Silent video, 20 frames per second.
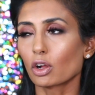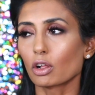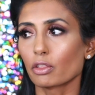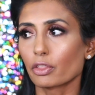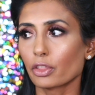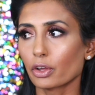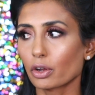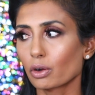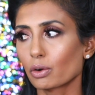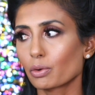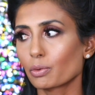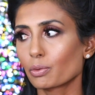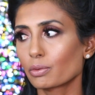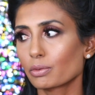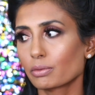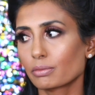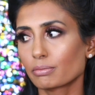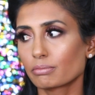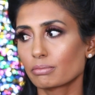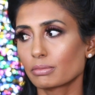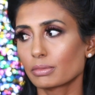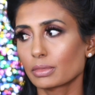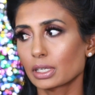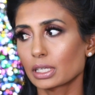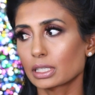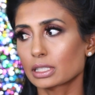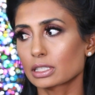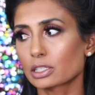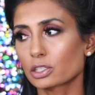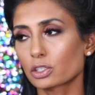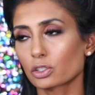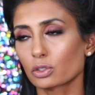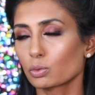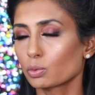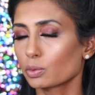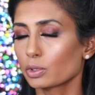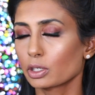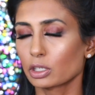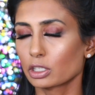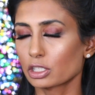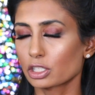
although it still